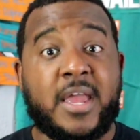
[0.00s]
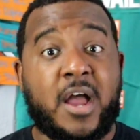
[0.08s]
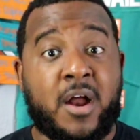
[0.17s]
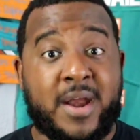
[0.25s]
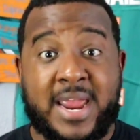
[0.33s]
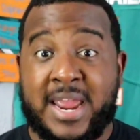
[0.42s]

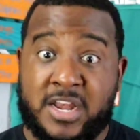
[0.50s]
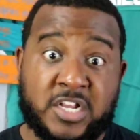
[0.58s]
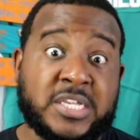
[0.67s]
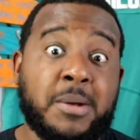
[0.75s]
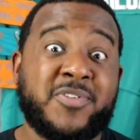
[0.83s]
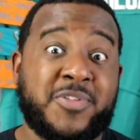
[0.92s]
All right. And then
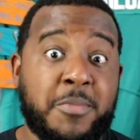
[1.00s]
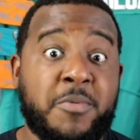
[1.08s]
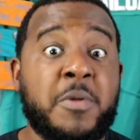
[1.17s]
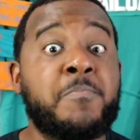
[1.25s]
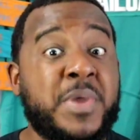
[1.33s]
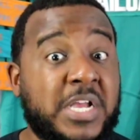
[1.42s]
some of them have
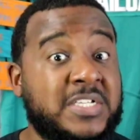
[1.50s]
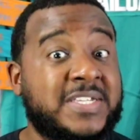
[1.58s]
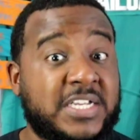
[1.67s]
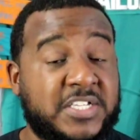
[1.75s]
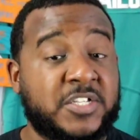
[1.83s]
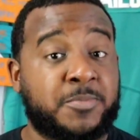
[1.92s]
been pick
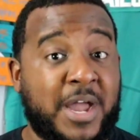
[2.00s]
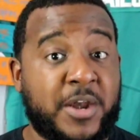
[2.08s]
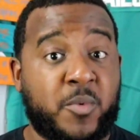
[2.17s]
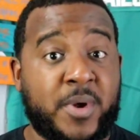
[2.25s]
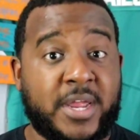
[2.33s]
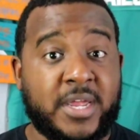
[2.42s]
sixes, by
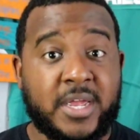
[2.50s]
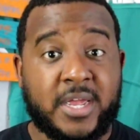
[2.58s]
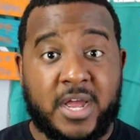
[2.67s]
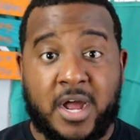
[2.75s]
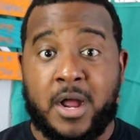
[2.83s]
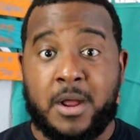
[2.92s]
the way.
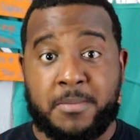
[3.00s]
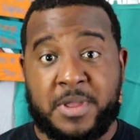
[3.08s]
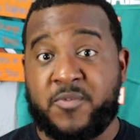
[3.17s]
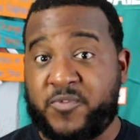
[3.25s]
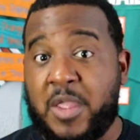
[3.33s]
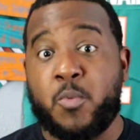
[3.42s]

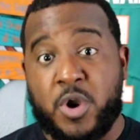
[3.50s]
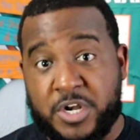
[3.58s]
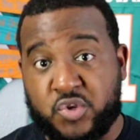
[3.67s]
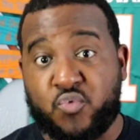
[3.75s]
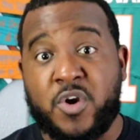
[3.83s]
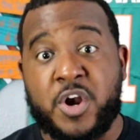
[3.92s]
If they
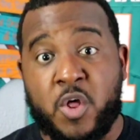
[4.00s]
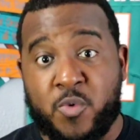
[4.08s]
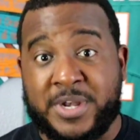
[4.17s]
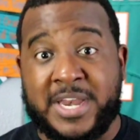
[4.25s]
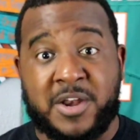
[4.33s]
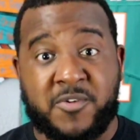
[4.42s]
wanted to run all the
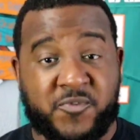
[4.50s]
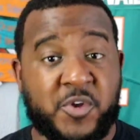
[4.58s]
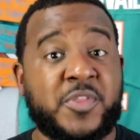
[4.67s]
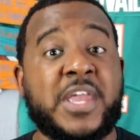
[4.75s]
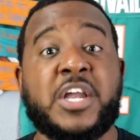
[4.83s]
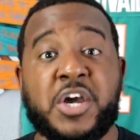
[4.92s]
way down the
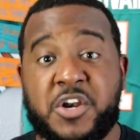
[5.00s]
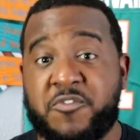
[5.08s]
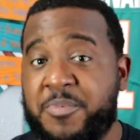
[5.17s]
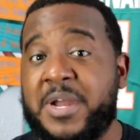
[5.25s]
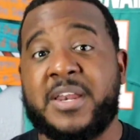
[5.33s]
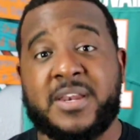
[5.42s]
field, they could
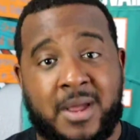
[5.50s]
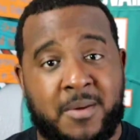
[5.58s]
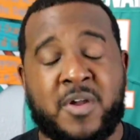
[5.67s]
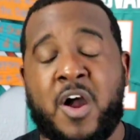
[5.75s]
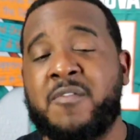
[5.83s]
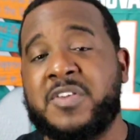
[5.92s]
have. But
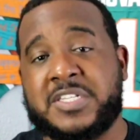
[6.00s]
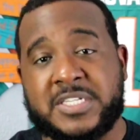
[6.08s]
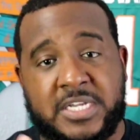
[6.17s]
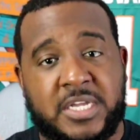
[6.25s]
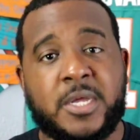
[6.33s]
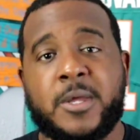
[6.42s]

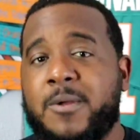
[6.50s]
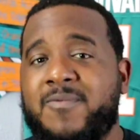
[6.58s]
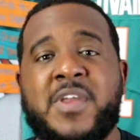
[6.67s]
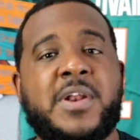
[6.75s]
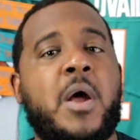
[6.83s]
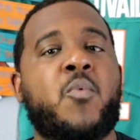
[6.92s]
obviously,
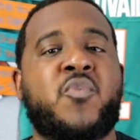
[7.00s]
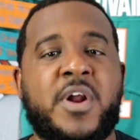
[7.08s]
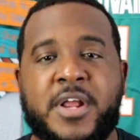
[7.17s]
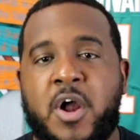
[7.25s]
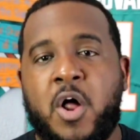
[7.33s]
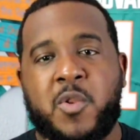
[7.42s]
they're not
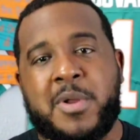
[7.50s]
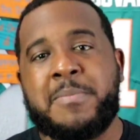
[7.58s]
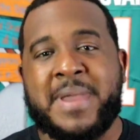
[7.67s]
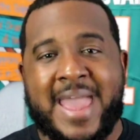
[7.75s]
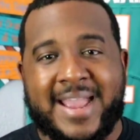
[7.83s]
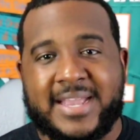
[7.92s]
running all the way
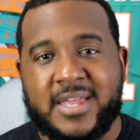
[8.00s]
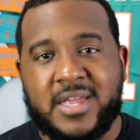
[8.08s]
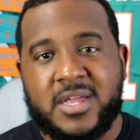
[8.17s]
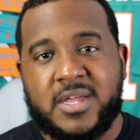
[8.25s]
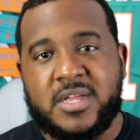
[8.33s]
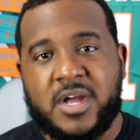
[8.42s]
back.
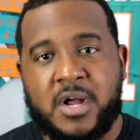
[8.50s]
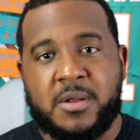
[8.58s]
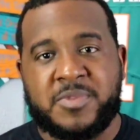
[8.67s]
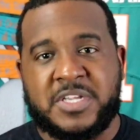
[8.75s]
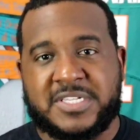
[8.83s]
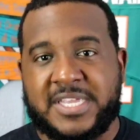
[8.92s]

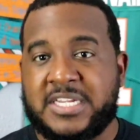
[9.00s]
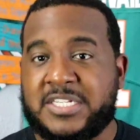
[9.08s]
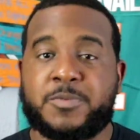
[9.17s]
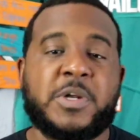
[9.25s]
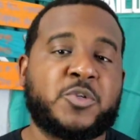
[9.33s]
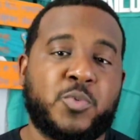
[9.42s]
These things,
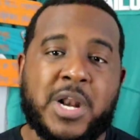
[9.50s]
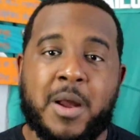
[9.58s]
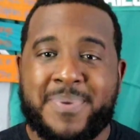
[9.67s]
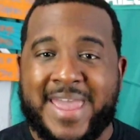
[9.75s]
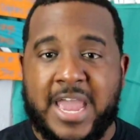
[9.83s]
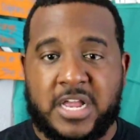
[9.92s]
especially
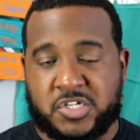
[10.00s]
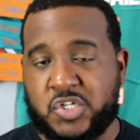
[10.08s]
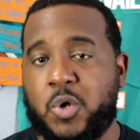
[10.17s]
without pads.